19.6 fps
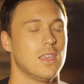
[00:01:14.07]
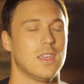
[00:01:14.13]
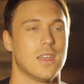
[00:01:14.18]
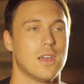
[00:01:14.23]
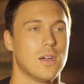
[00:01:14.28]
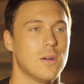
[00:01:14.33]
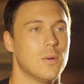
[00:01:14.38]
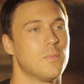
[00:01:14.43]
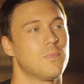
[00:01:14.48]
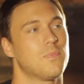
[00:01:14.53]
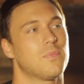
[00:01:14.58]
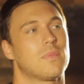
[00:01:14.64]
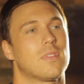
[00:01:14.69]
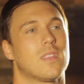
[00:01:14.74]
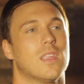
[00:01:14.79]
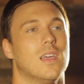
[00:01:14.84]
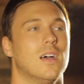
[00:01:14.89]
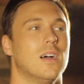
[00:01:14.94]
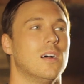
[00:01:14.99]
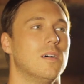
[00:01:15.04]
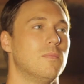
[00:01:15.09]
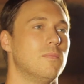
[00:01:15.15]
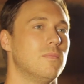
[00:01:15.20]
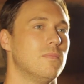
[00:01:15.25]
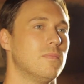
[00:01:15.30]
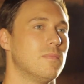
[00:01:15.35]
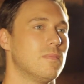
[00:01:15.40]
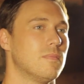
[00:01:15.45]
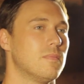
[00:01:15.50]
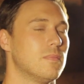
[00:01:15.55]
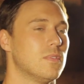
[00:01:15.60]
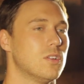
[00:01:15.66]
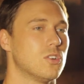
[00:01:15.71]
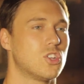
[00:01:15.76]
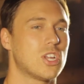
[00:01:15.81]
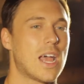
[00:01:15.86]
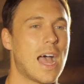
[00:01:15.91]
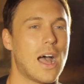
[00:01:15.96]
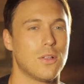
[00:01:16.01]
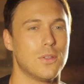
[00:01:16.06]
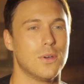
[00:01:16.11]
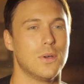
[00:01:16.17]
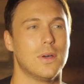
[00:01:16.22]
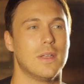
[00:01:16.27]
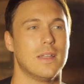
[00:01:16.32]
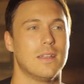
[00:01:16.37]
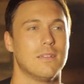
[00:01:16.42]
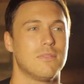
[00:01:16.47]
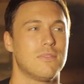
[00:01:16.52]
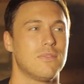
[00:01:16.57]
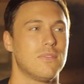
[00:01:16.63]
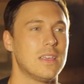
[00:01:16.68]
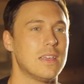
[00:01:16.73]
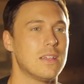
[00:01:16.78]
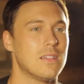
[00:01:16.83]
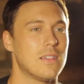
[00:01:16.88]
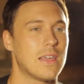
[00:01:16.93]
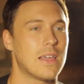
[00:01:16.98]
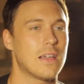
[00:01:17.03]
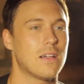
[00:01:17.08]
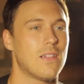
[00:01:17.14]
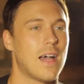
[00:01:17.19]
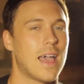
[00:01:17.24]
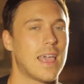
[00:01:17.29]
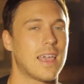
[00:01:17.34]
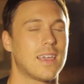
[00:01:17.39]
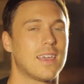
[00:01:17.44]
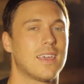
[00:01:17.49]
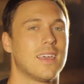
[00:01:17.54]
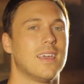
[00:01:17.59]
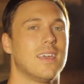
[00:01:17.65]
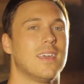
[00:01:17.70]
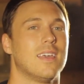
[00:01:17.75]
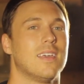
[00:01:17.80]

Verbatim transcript: you know, um, your childhood and feeling like